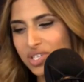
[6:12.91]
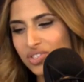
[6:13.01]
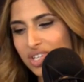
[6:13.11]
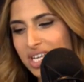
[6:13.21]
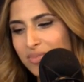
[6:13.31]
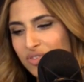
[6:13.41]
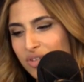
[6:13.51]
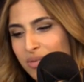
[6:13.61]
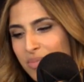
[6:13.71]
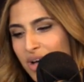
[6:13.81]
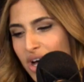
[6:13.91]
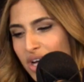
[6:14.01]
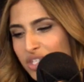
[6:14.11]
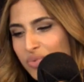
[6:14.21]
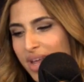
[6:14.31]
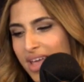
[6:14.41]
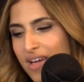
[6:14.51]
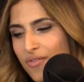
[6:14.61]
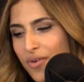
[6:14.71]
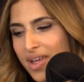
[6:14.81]
question comes from Andre
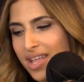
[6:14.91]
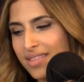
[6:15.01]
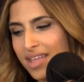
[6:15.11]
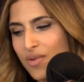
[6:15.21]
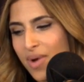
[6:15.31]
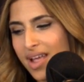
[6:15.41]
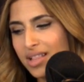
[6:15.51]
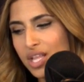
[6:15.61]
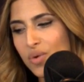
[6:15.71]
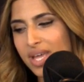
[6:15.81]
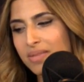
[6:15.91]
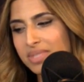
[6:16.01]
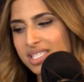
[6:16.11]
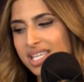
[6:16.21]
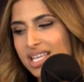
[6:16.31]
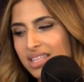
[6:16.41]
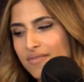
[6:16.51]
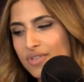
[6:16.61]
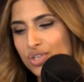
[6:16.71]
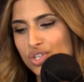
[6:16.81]
Everett, and they write Hello, AMC.
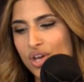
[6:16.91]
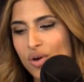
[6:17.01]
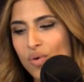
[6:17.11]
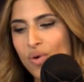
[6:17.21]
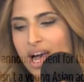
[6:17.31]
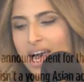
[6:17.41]
Love the show.